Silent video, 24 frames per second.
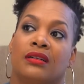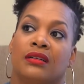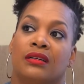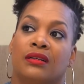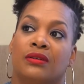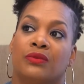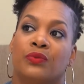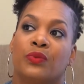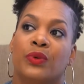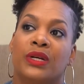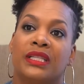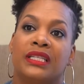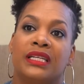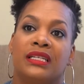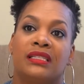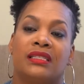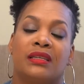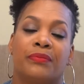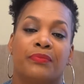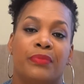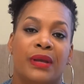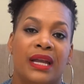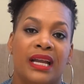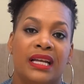really
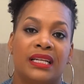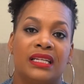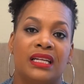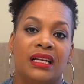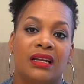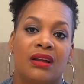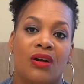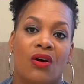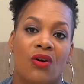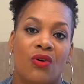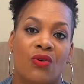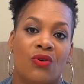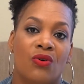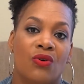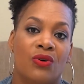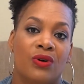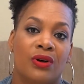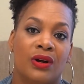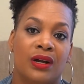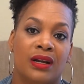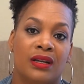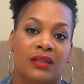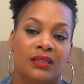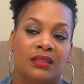depending
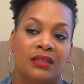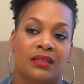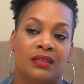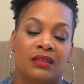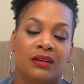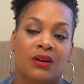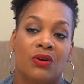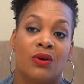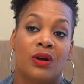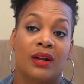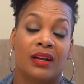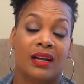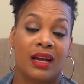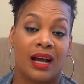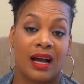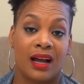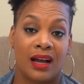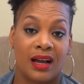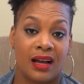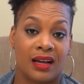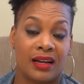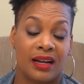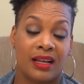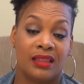on
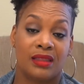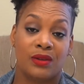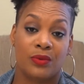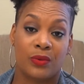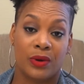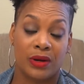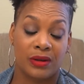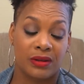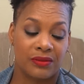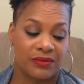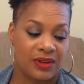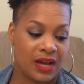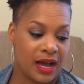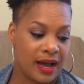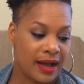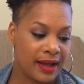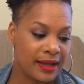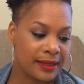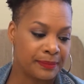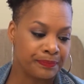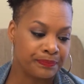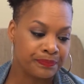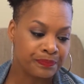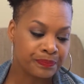God and the Word of
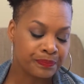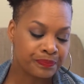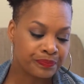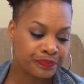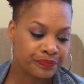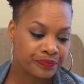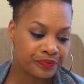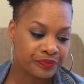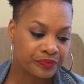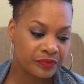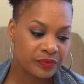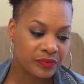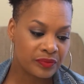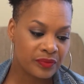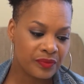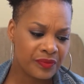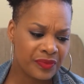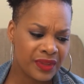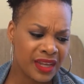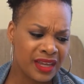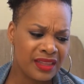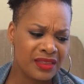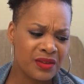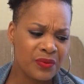God.
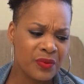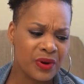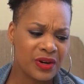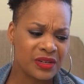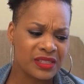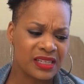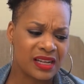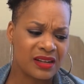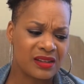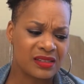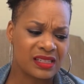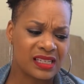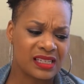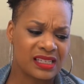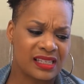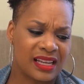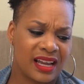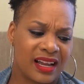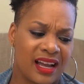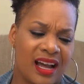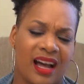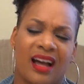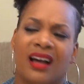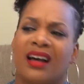And the word tells us
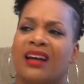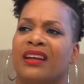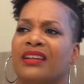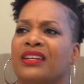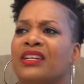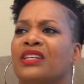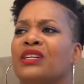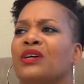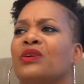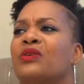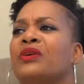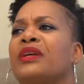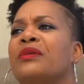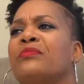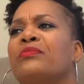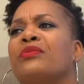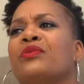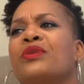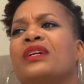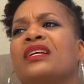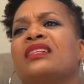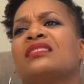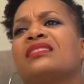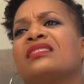that God, he
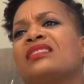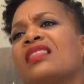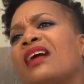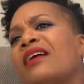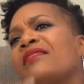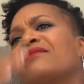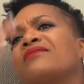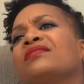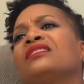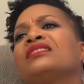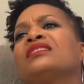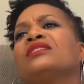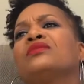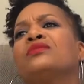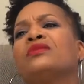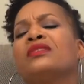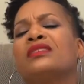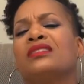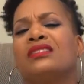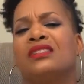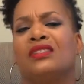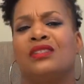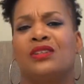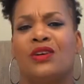breathes life into
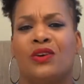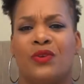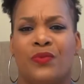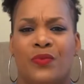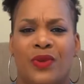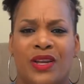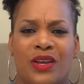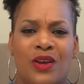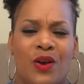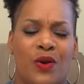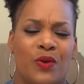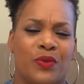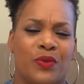us. We go